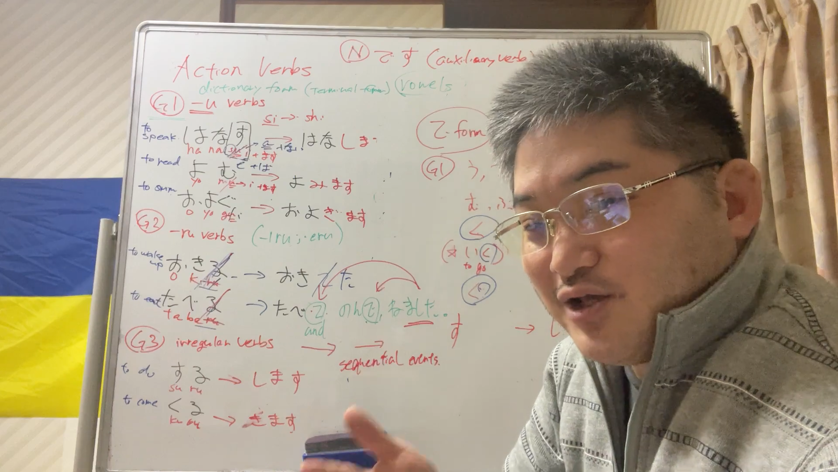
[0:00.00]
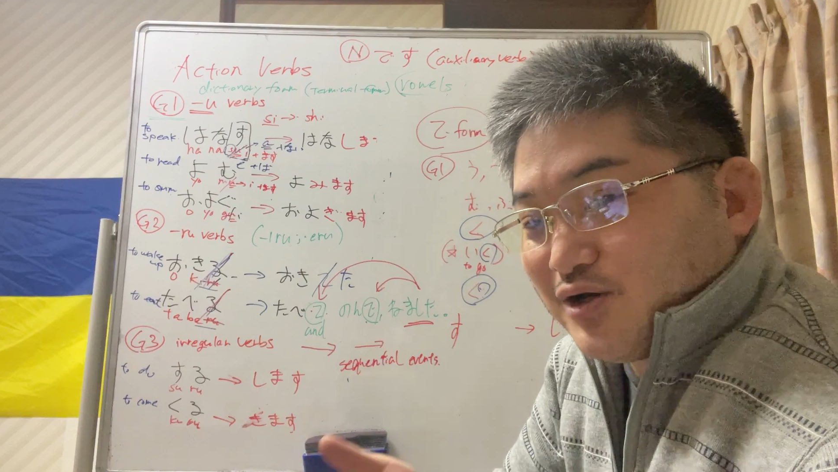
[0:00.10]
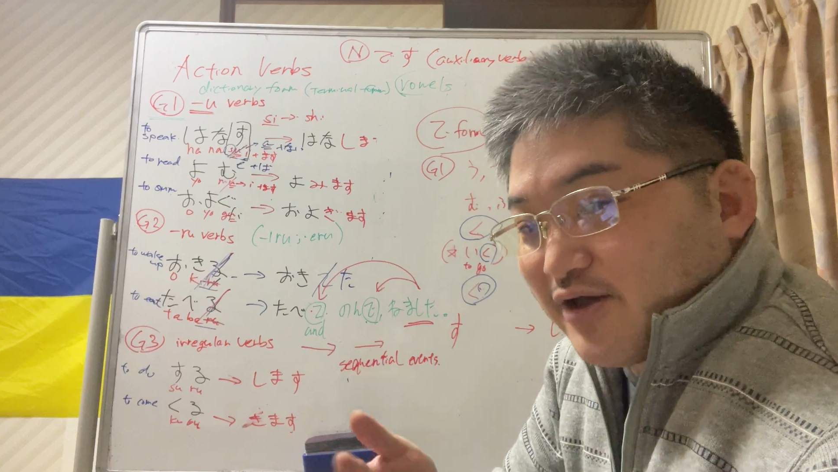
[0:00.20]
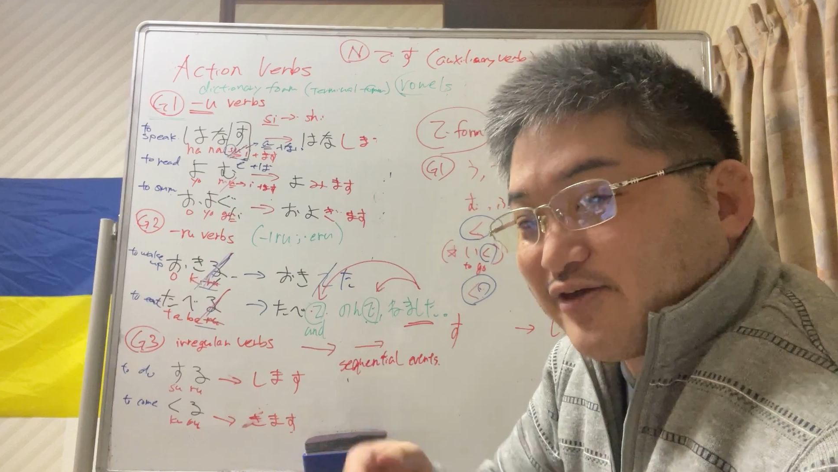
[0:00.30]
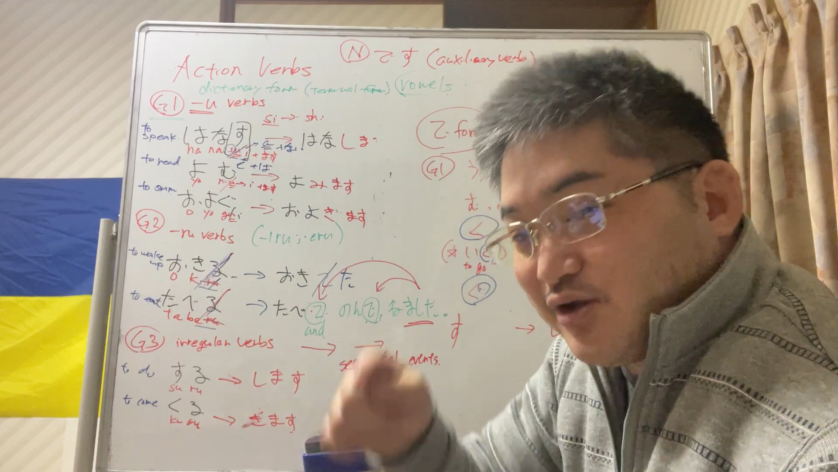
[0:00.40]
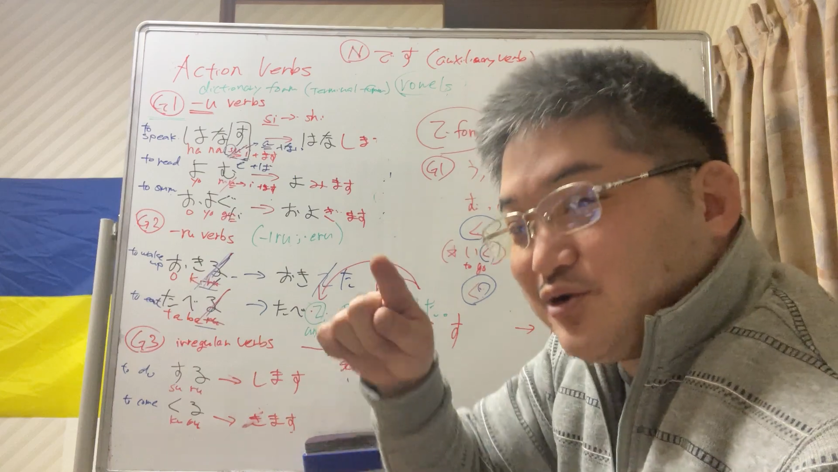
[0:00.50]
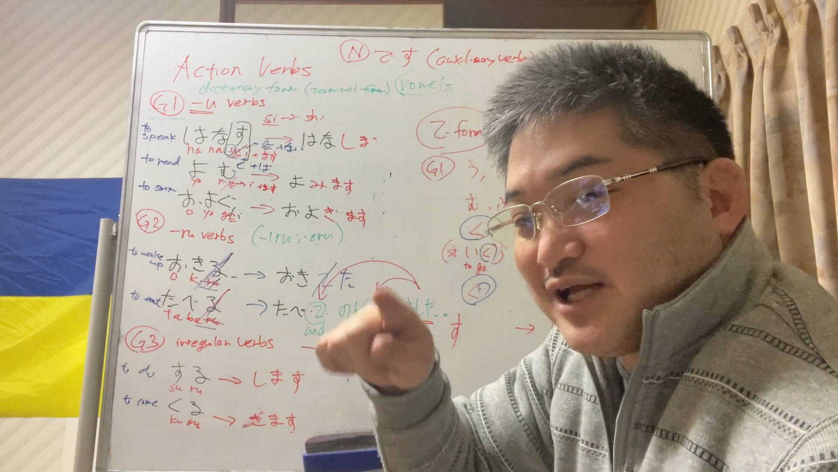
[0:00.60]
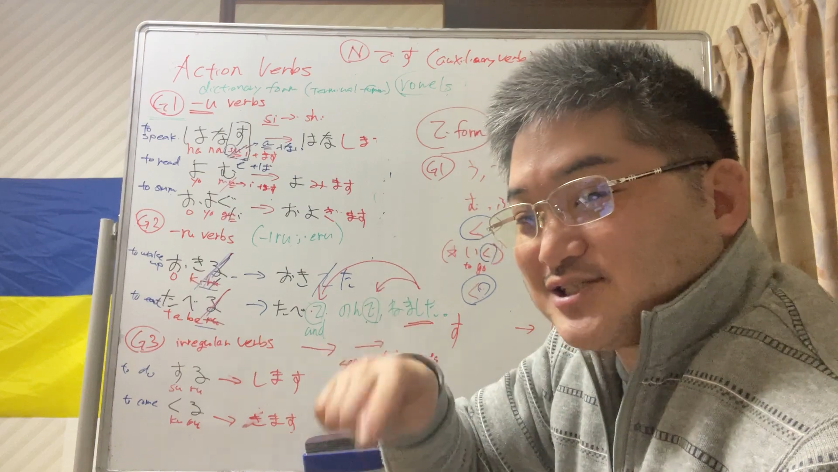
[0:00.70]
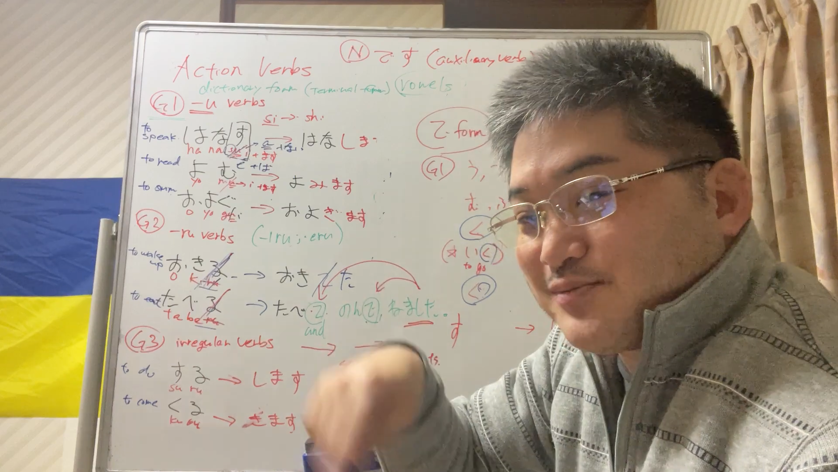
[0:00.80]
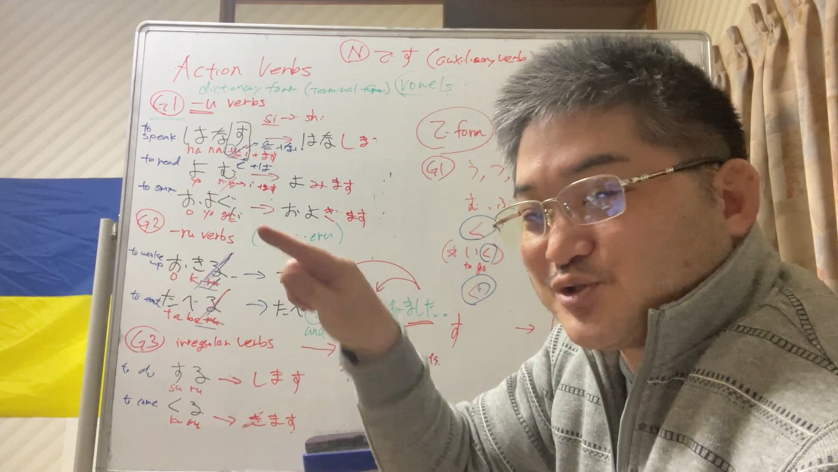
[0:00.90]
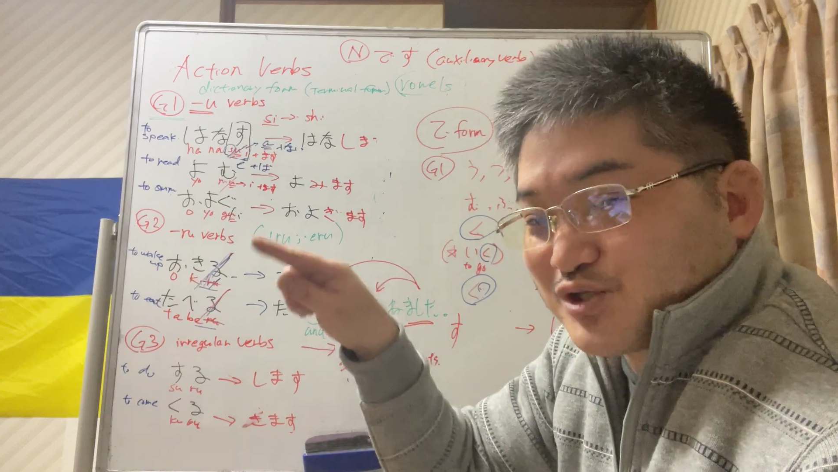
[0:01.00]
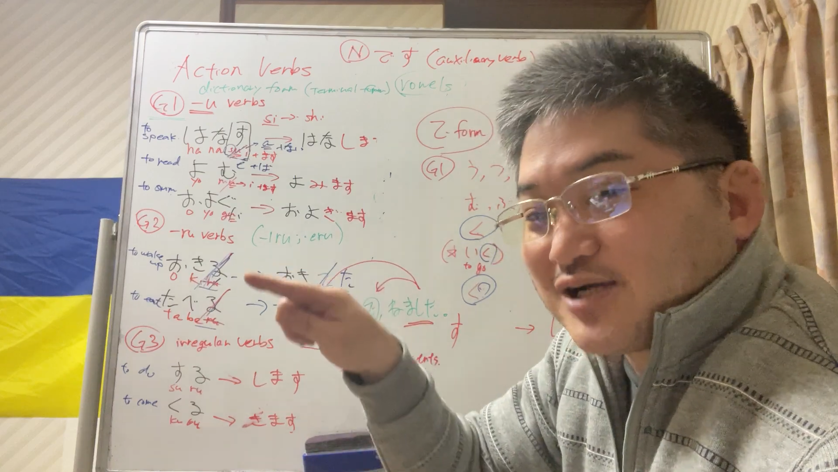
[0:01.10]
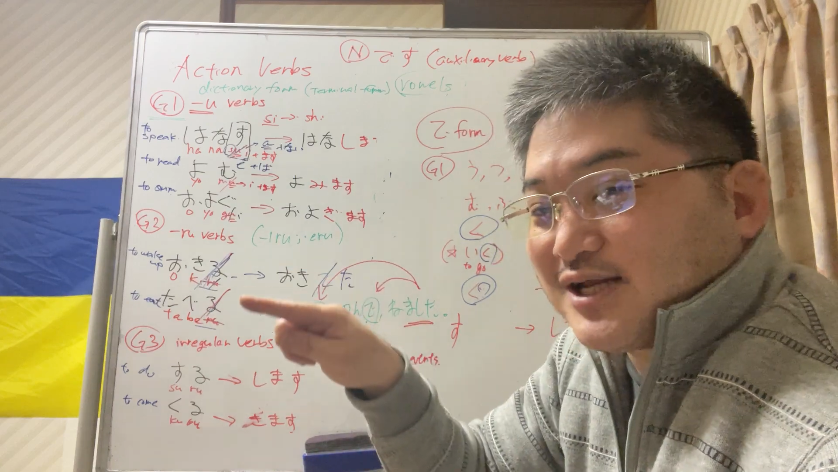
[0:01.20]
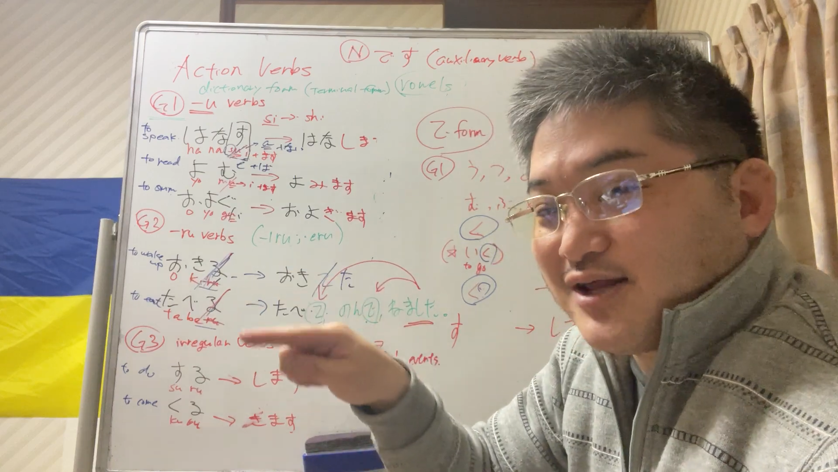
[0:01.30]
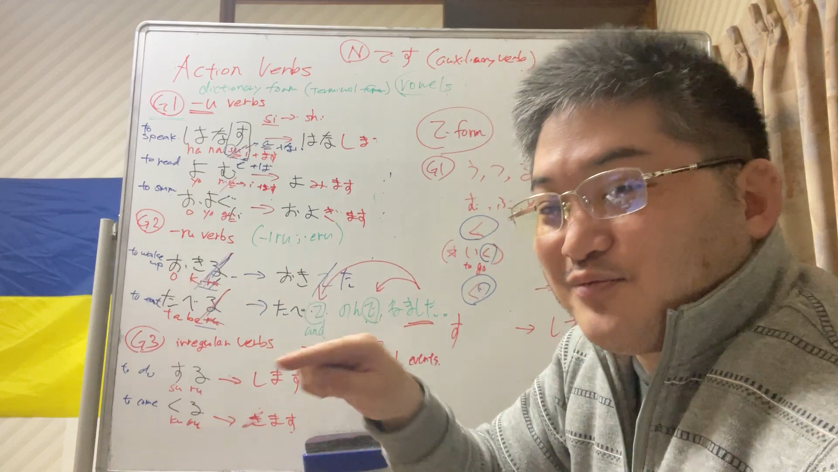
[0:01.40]
I think you get
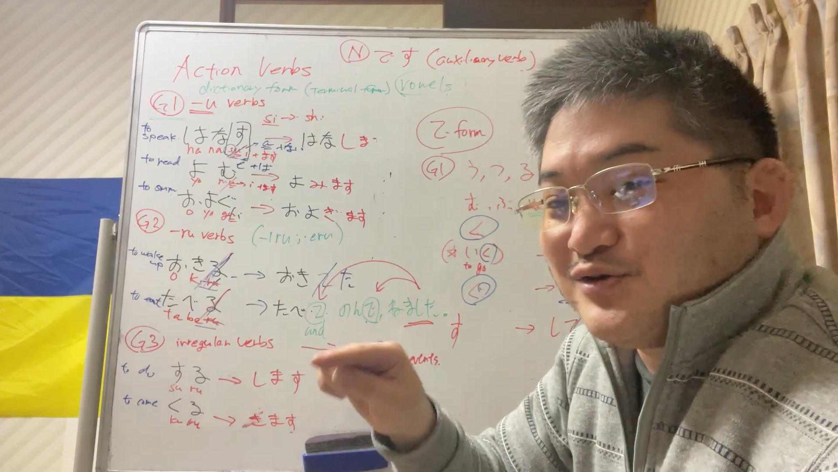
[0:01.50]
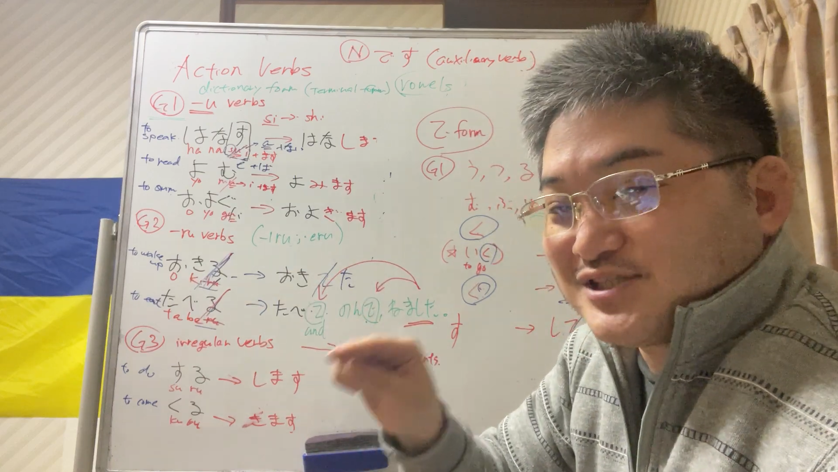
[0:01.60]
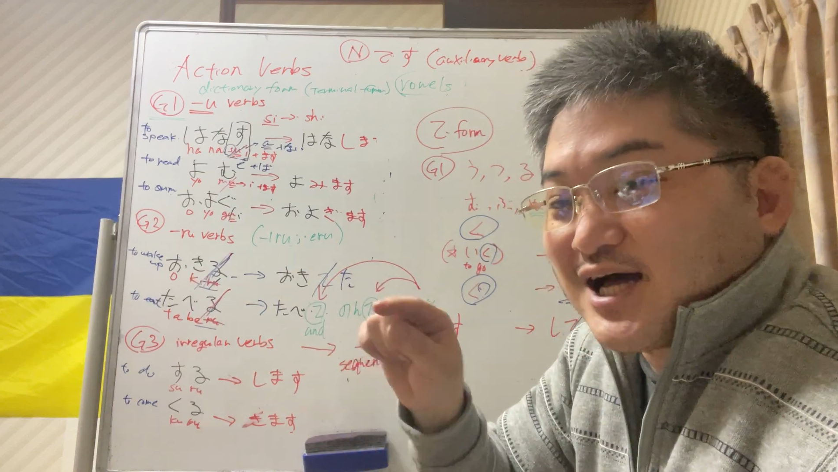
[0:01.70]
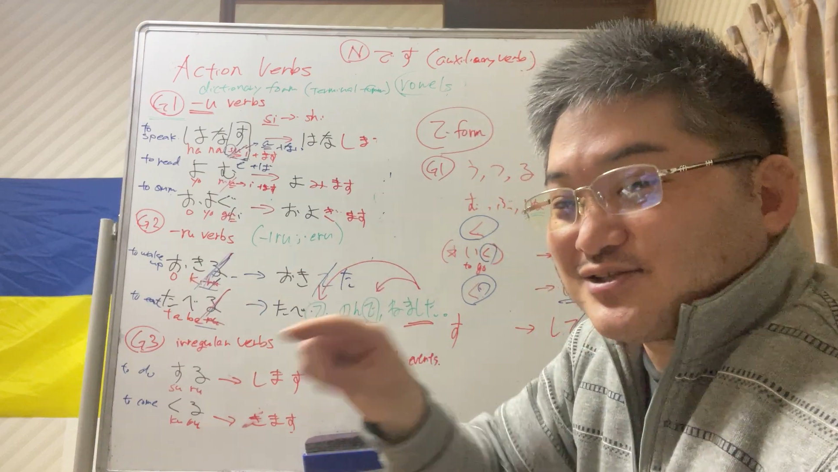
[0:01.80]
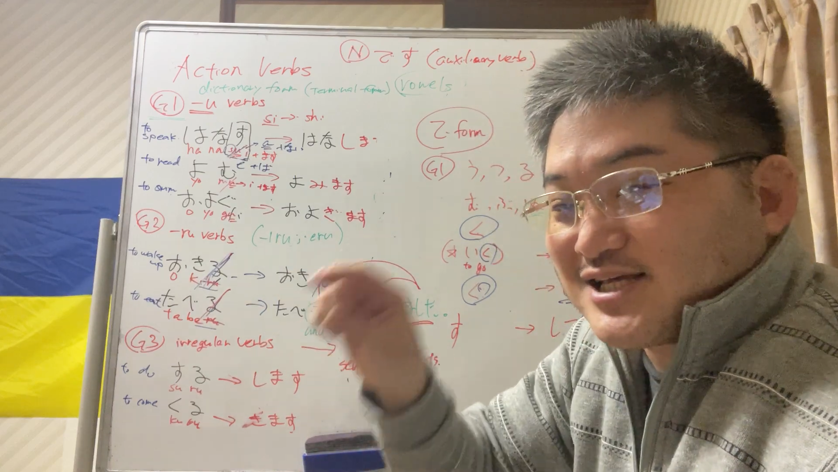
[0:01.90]
subtracted if you start